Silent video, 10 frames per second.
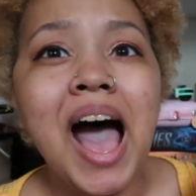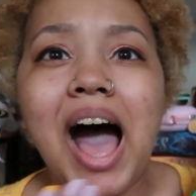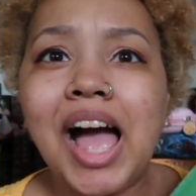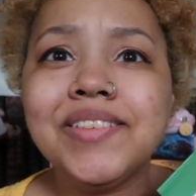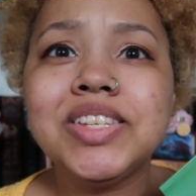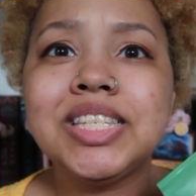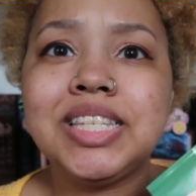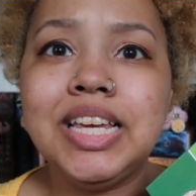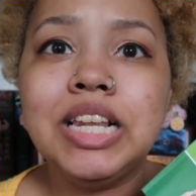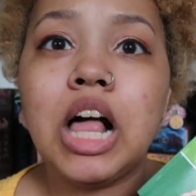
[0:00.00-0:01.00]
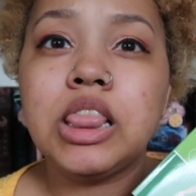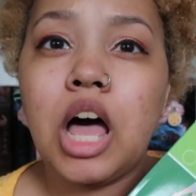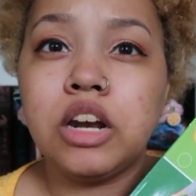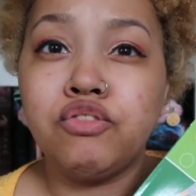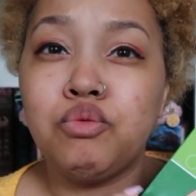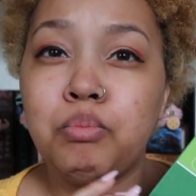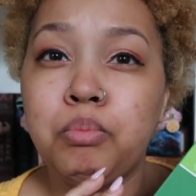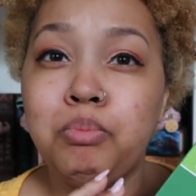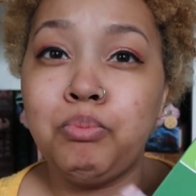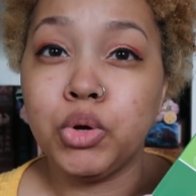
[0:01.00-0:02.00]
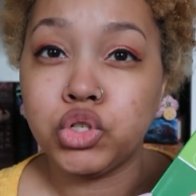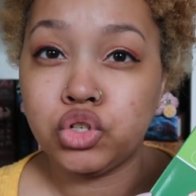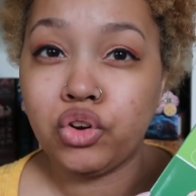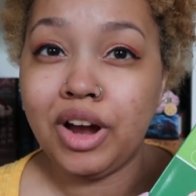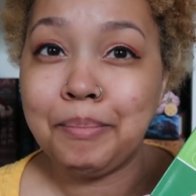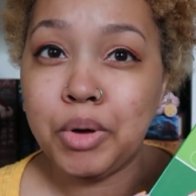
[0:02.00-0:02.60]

I've seen a lot of bookstagram